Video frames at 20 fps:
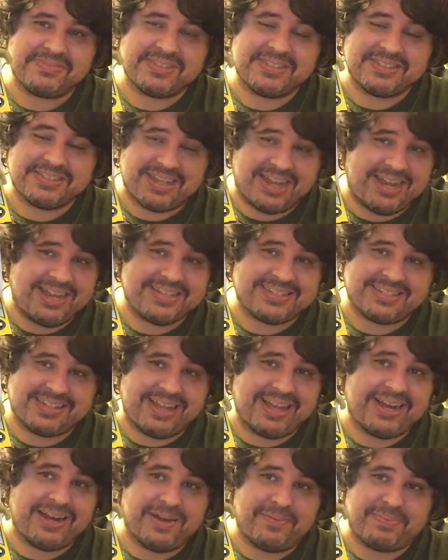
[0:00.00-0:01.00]
His eyes
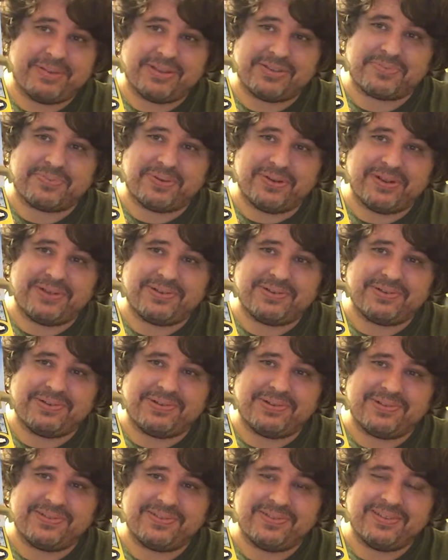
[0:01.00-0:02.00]
light up. That's pretty
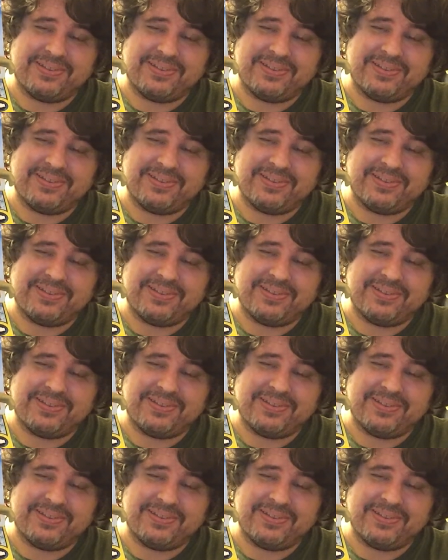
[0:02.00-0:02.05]
cool.